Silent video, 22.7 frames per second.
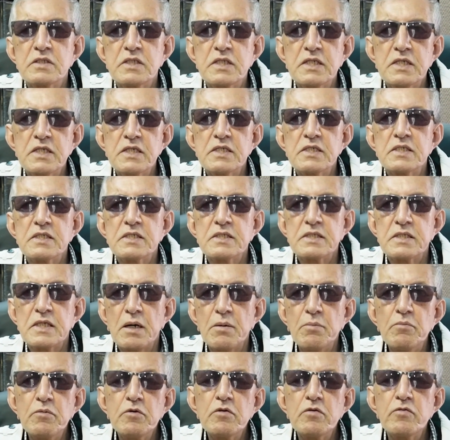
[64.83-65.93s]
the
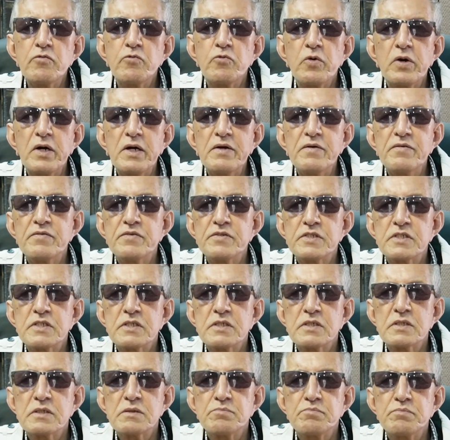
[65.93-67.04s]
number of waves
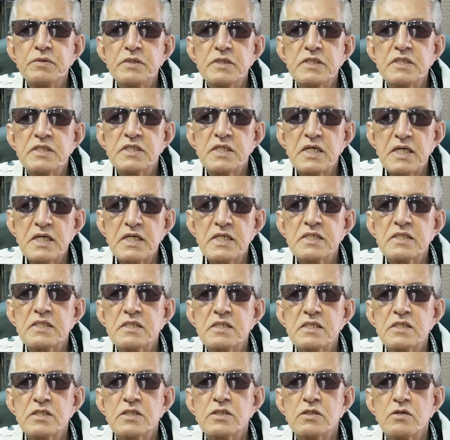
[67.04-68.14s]
per second
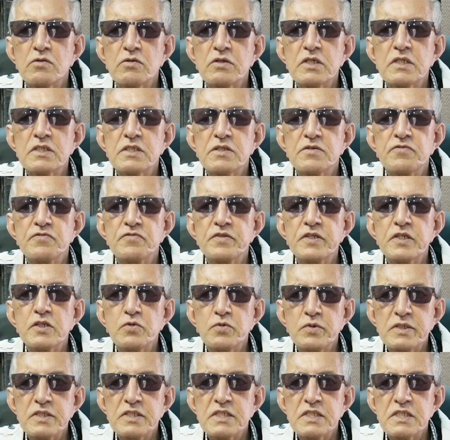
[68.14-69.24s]
is known as the
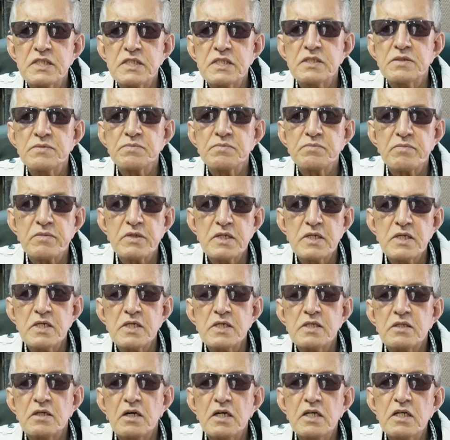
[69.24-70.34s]
frequency.
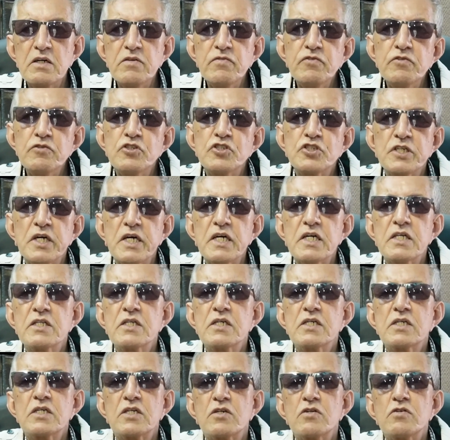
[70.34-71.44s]
If you shake
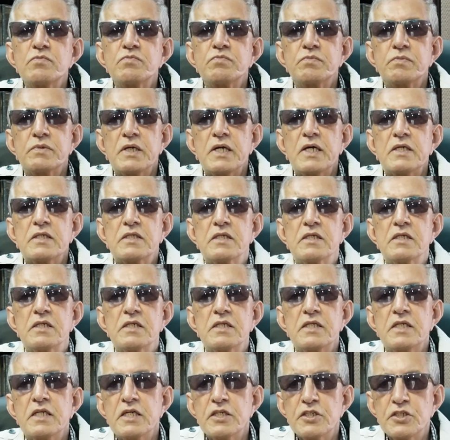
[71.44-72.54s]
the rope at a
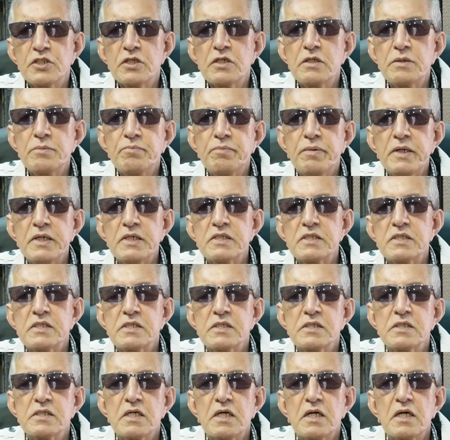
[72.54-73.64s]
leisurely pace,
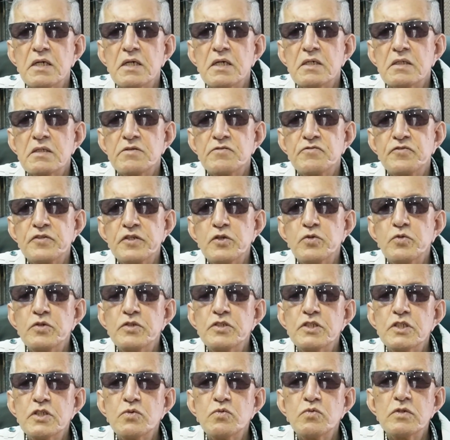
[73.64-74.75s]
the
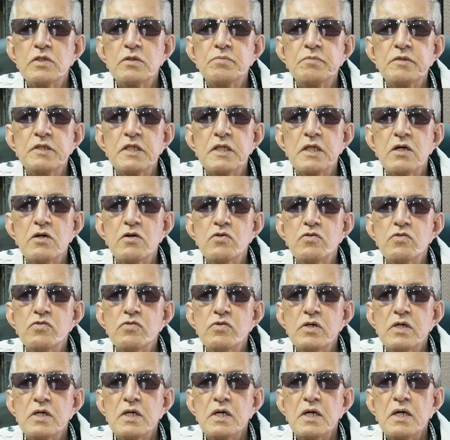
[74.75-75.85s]
frequency will be low
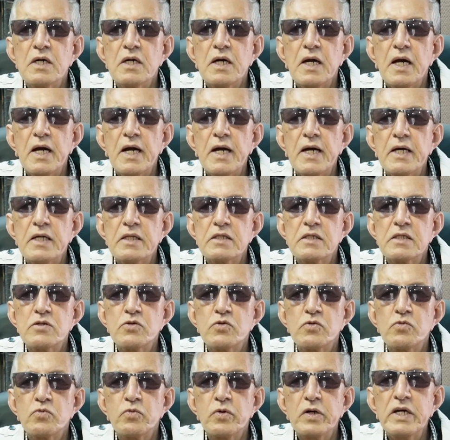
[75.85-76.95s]
and the
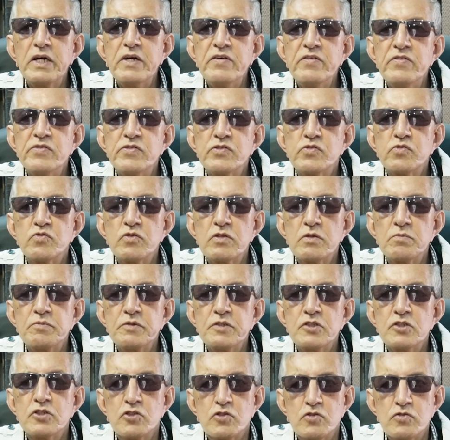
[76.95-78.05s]
waves will be
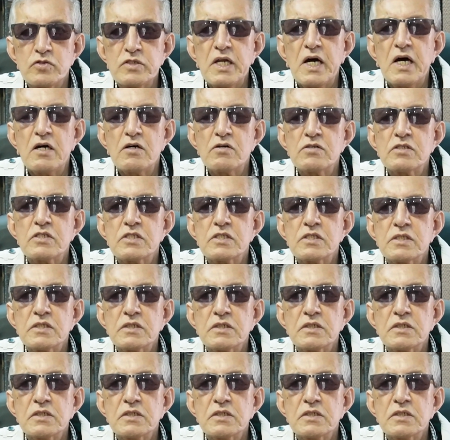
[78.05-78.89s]
drawn out.